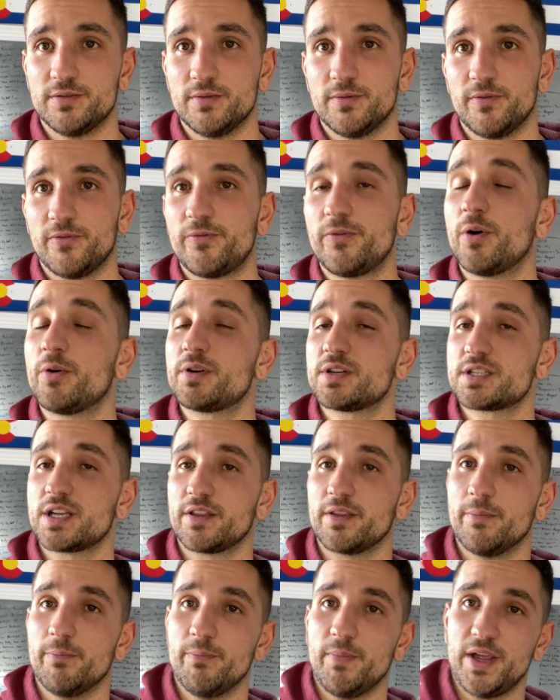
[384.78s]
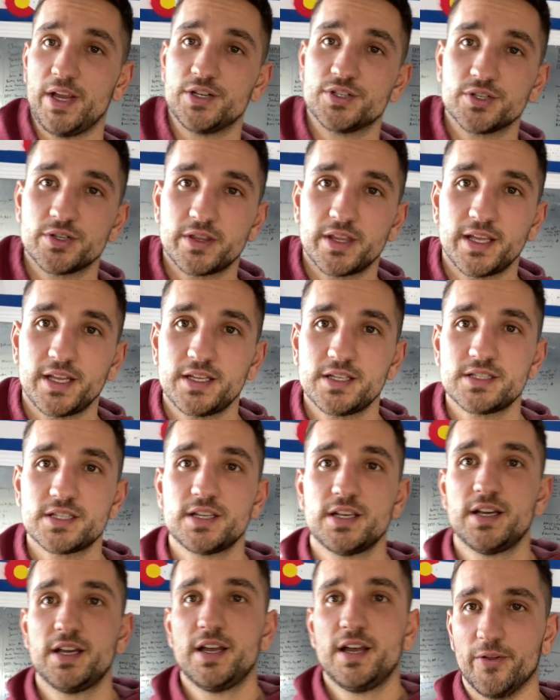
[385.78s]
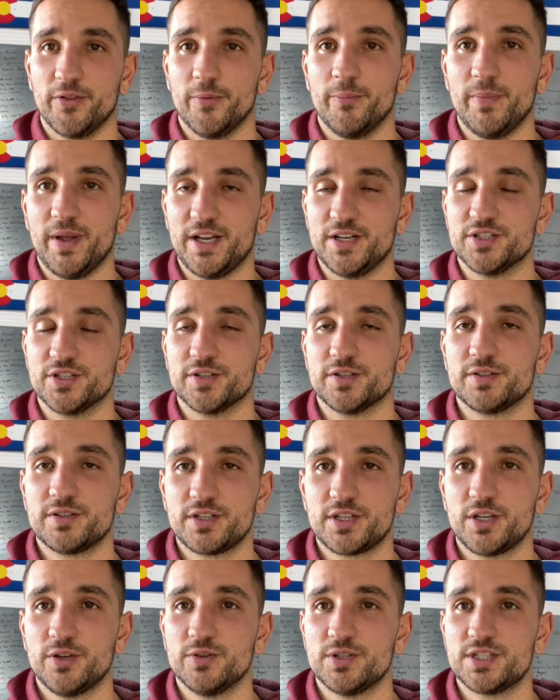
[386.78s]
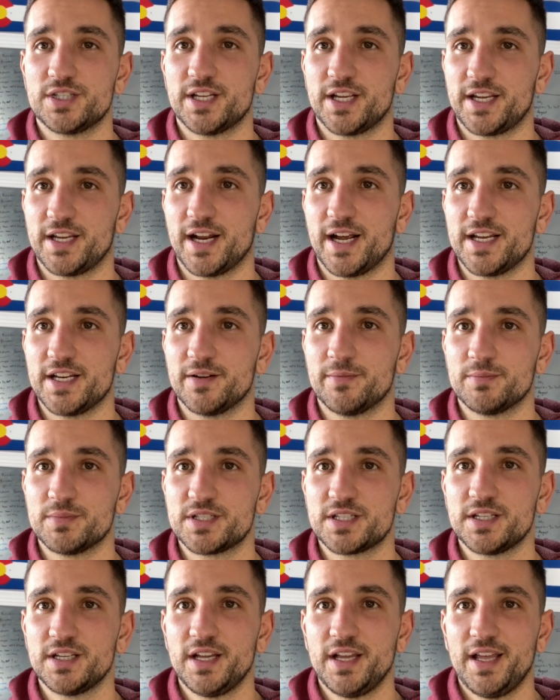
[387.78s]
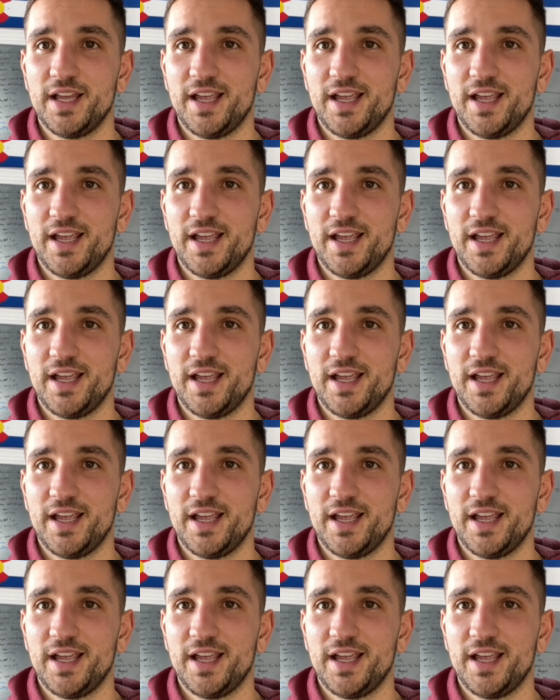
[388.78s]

focus on the major things, the major huge ticket items,